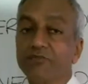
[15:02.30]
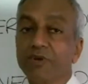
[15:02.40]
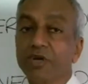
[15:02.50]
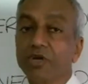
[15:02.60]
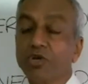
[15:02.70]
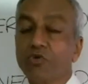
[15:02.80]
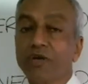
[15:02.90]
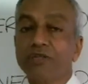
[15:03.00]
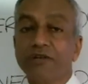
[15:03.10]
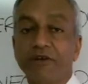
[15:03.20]
between you
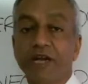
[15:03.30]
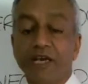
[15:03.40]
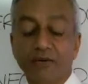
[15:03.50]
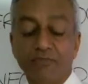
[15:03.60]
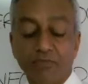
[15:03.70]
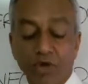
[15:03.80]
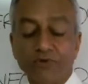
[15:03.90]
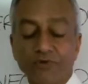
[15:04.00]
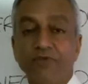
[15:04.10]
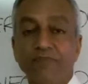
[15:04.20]
and the trainee, because
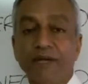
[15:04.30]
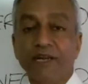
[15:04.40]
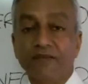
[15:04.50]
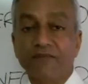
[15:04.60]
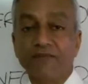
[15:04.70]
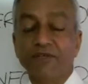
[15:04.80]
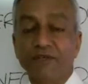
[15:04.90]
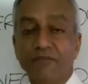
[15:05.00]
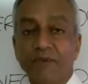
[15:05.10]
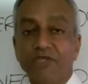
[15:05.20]
of this paragraph, is at a
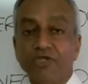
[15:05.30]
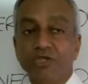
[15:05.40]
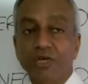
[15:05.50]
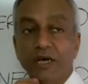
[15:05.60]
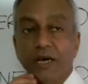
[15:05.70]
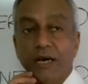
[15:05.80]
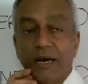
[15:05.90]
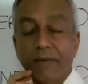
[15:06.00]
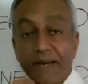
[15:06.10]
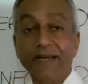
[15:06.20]
much
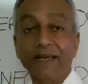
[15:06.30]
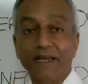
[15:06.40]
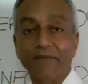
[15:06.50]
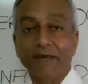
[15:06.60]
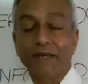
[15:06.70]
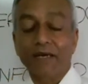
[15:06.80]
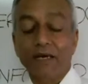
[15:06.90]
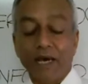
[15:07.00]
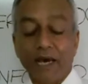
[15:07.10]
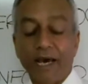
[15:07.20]
better level,
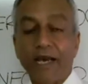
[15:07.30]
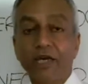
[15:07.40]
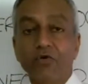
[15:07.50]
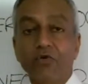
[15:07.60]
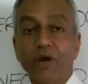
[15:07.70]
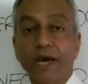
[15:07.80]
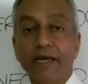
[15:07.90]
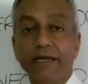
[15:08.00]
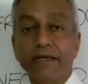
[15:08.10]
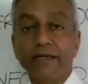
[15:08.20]
and you
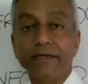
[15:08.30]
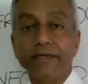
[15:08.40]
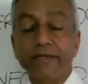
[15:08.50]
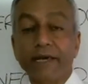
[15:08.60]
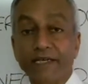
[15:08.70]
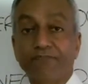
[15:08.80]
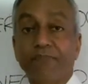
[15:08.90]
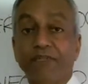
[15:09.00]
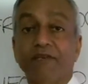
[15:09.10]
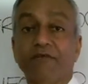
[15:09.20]
can
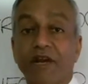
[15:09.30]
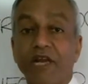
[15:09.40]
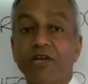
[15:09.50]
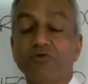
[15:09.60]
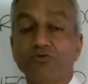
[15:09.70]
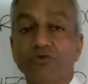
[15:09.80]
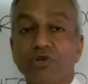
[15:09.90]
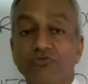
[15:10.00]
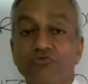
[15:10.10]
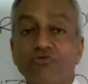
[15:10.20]
expect the trainee to
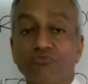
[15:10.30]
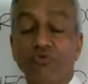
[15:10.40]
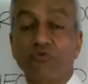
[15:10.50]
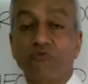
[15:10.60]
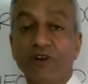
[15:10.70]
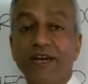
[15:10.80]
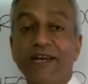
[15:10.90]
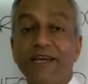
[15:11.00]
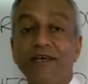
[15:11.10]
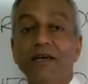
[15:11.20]
disclose more
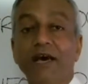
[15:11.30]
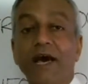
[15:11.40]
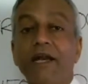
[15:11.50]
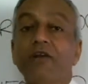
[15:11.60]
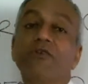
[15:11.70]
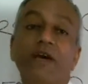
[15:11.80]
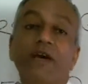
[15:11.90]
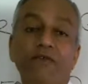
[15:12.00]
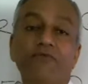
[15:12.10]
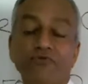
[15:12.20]
freely, and you can
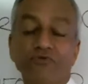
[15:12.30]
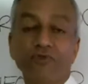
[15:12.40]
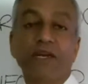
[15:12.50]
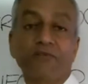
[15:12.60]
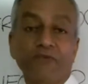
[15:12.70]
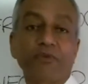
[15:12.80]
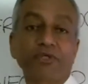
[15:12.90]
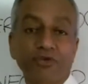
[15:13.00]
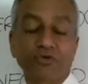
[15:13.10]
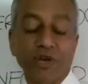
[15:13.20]
of course use that information
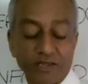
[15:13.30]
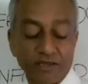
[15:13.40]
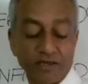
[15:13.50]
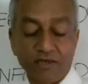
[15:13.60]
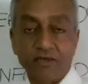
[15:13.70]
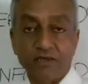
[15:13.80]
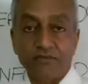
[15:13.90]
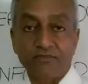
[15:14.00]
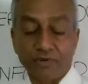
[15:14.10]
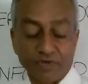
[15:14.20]
to train the
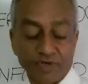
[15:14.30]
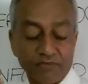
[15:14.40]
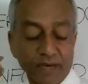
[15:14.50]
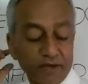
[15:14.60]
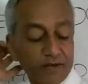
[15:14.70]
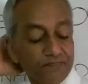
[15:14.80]
person better.